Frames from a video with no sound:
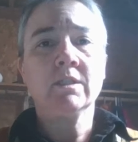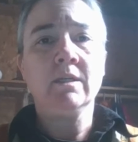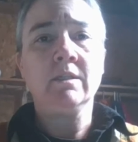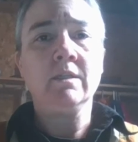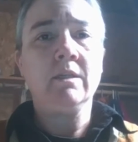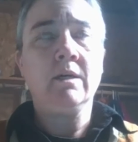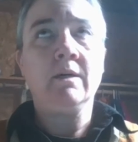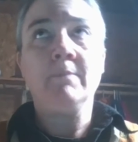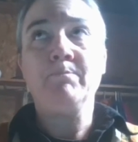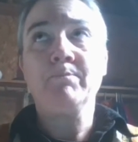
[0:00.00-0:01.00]
and
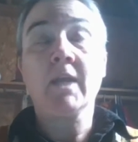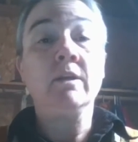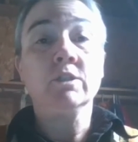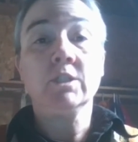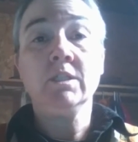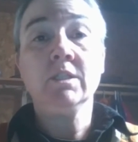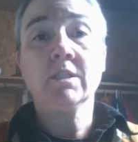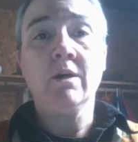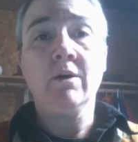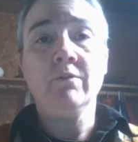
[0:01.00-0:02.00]
energies
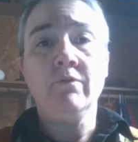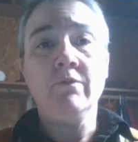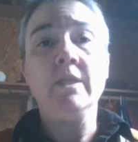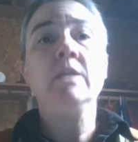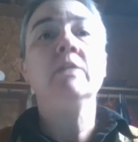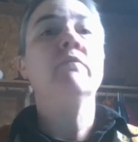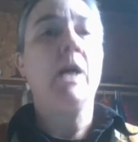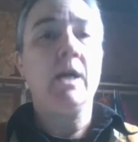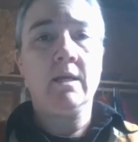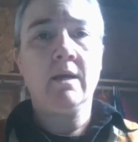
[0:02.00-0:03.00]
of the
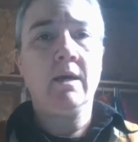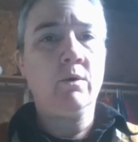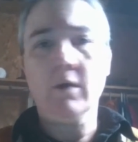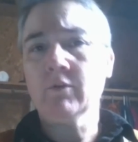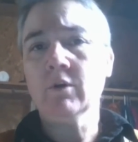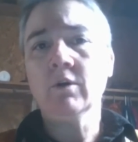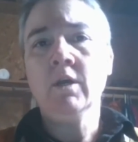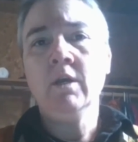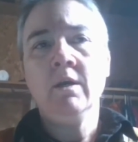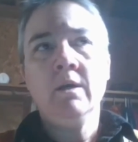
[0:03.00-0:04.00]
divine. However,
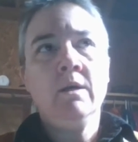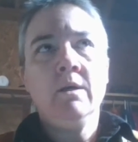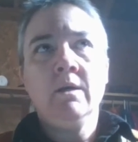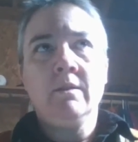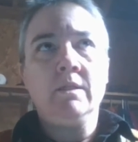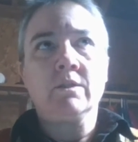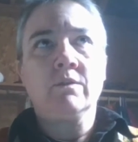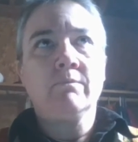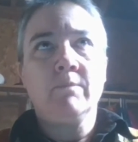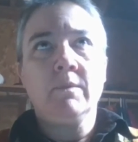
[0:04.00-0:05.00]
these
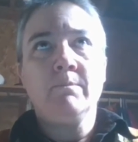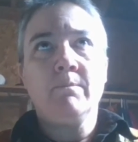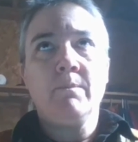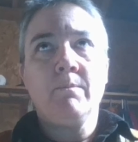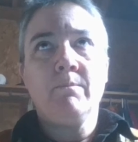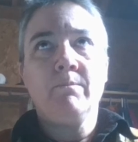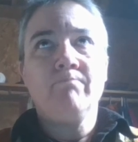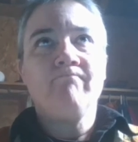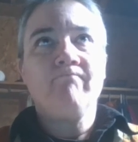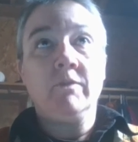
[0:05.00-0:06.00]
are
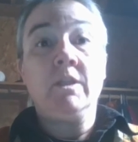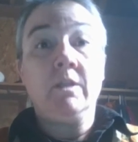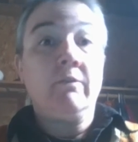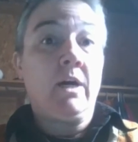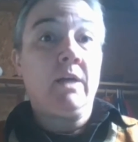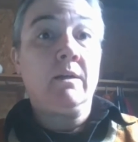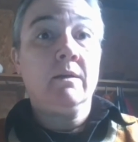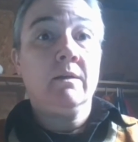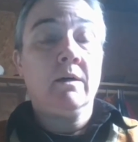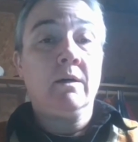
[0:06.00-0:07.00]
the divine
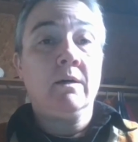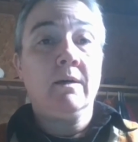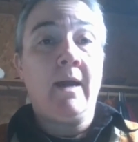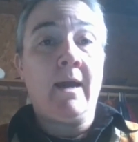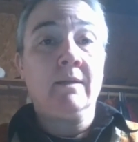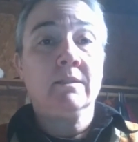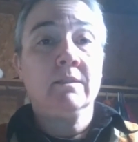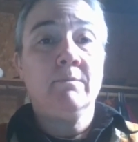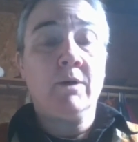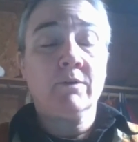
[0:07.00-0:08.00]
at
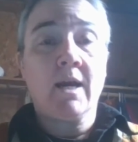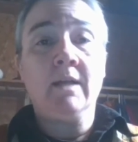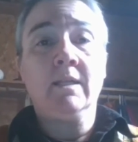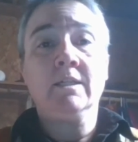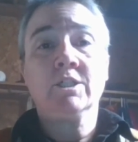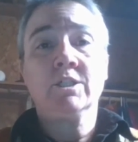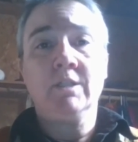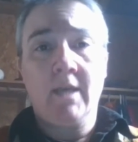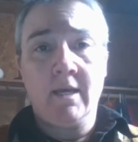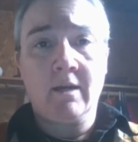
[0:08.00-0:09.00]
Mount Kailash in
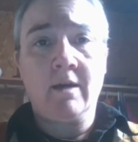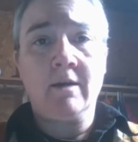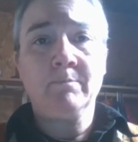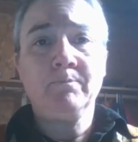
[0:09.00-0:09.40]
Hedakan.